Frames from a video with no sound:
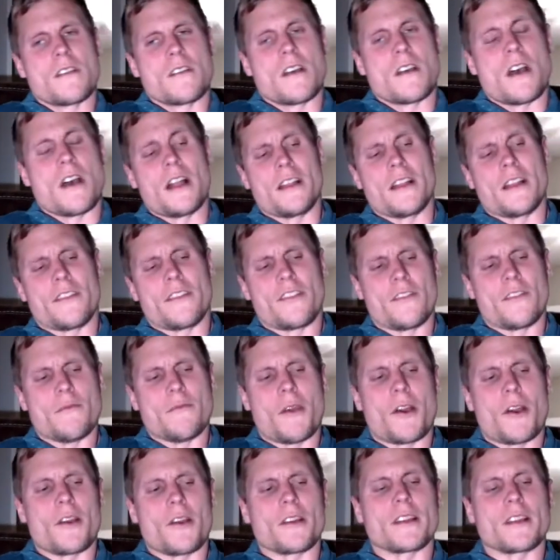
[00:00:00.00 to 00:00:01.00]
Hi, this is
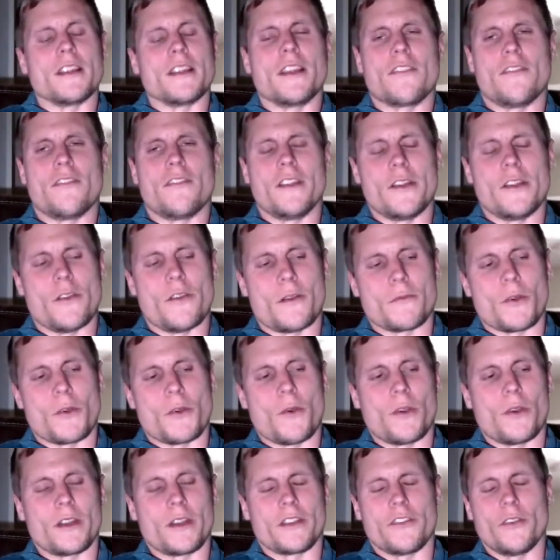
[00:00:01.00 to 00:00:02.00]
Mark. In this video, I'm
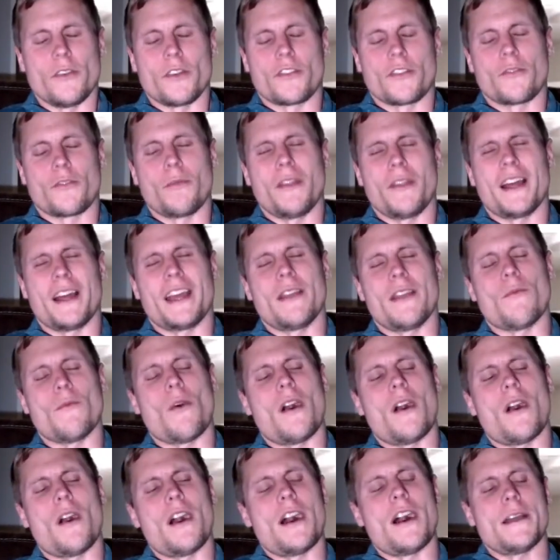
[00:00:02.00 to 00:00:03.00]
going to explain
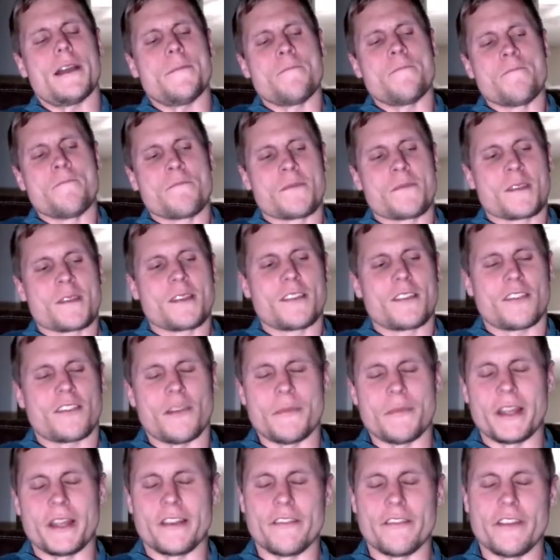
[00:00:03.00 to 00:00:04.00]
why
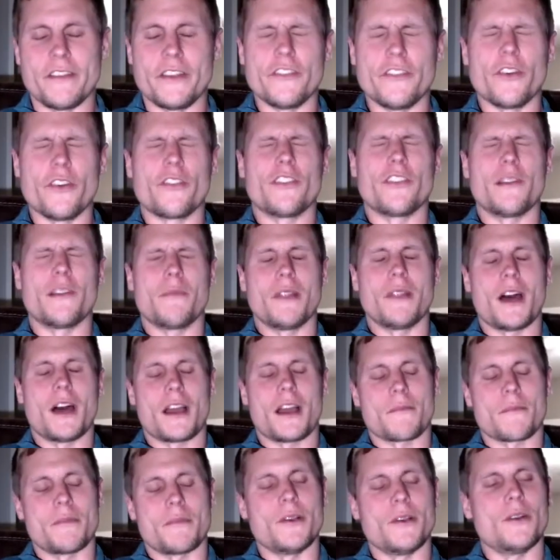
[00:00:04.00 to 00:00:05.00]
some individuals in the
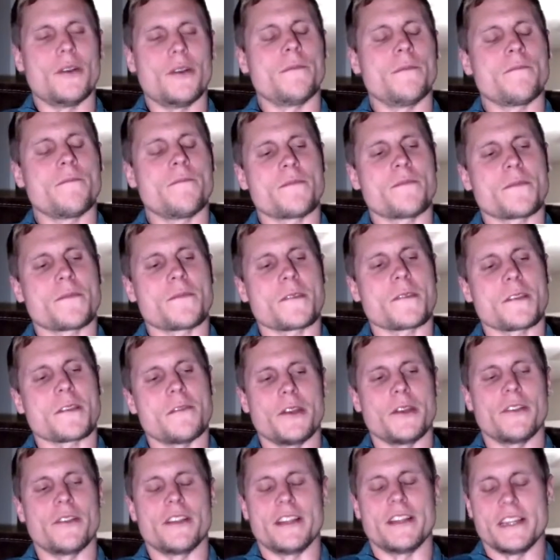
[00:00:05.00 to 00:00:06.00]
black pill
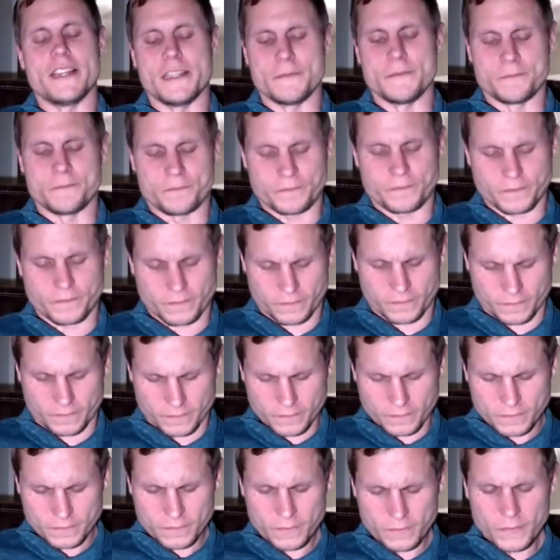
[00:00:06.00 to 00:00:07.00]
community
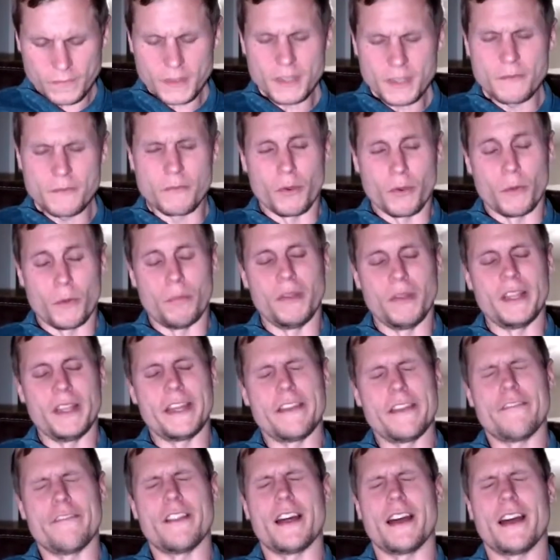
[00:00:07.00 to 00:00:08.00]
will
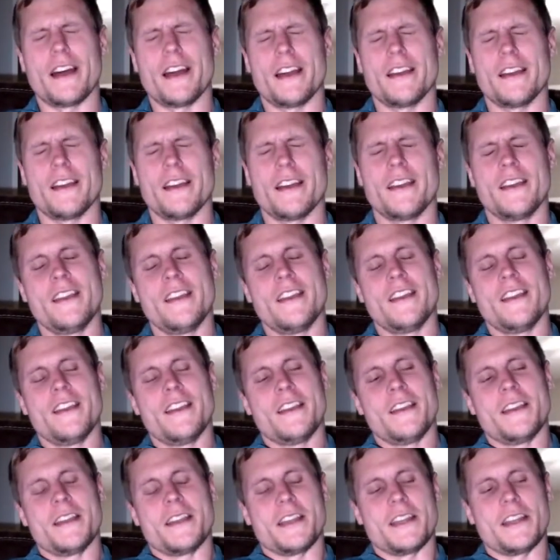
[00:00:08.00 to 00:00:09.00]
believe that,
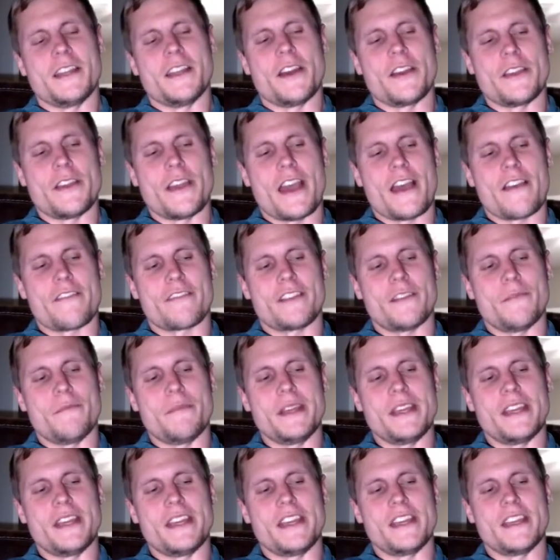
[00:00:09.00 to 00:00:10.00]
you have to
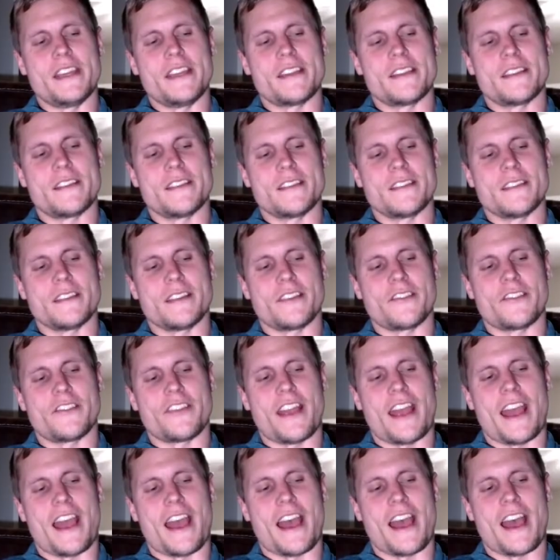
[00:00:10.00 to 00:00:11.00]
be a
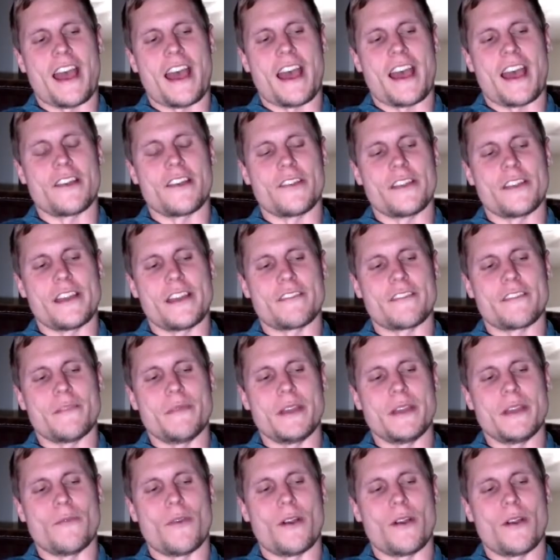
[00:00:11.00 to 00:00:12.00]
Chad or you have to
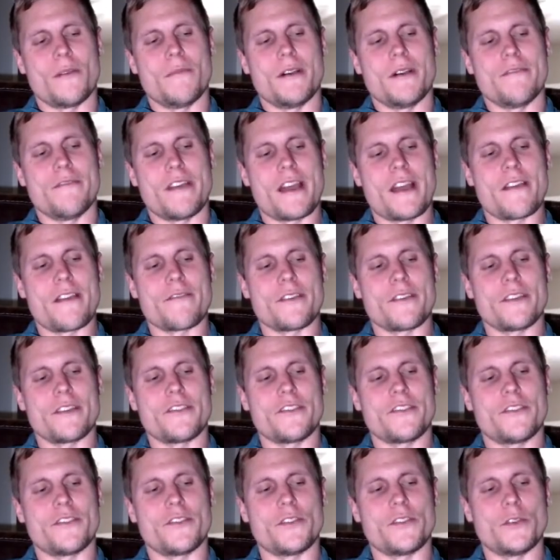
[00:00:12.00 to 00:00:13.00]
be well above
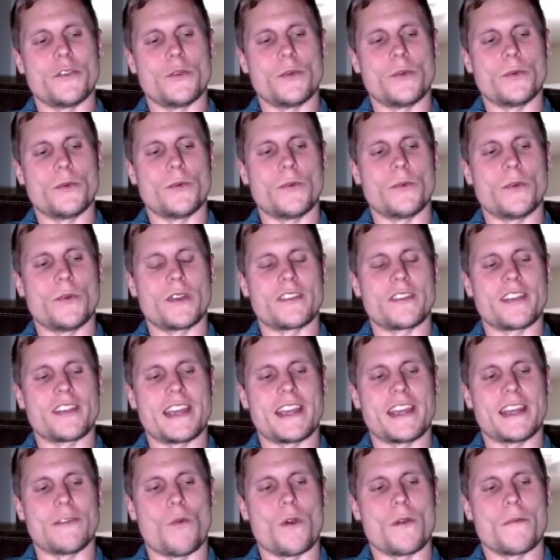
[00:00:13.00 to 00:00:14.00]
average to
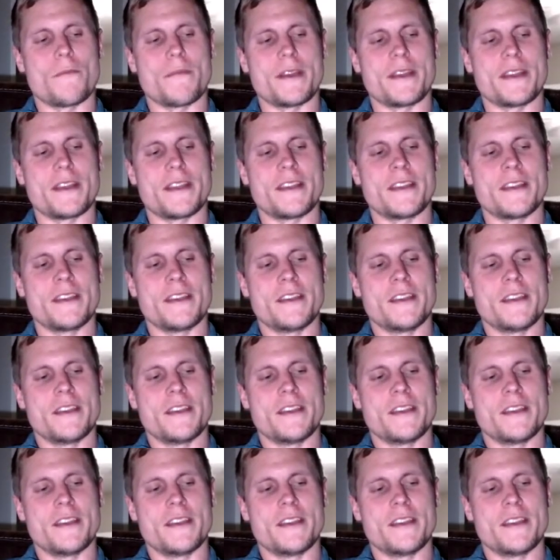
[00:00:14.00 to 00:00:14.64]
attain woman.